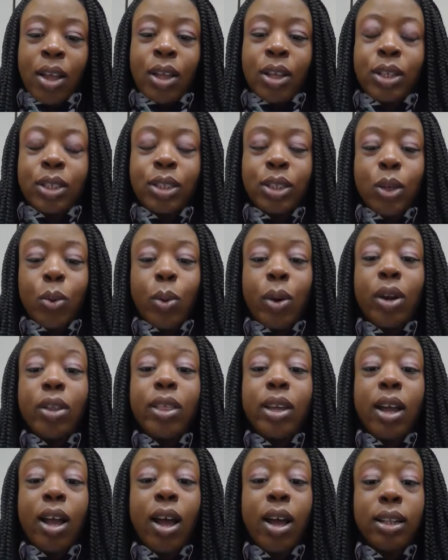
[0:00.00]
So what are
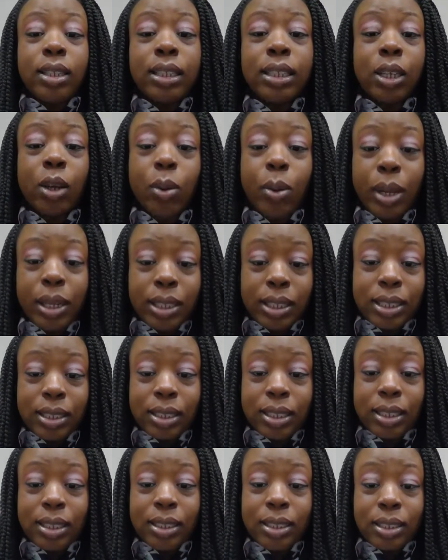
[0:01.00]
the
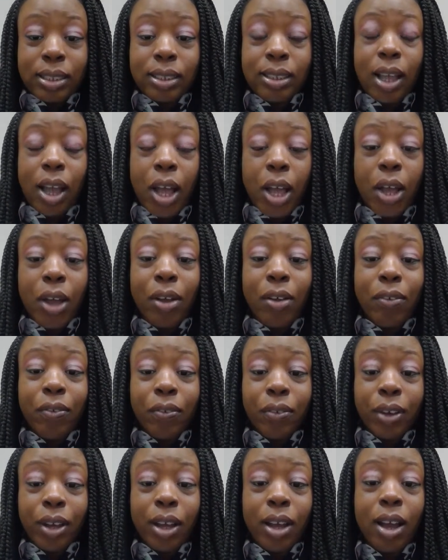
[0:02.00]
consequences of
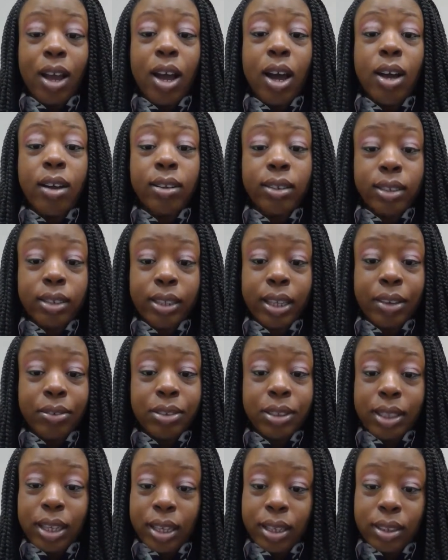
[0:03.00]
unsafe
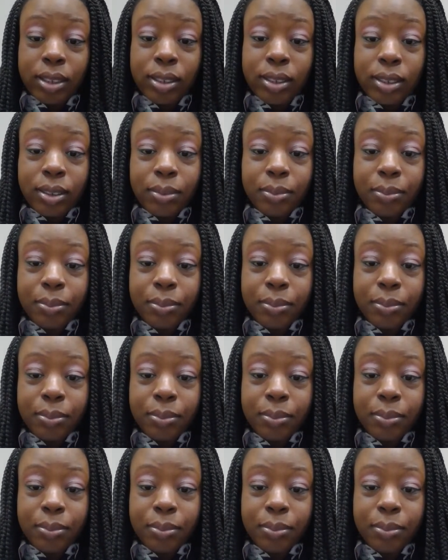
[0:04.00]
sex?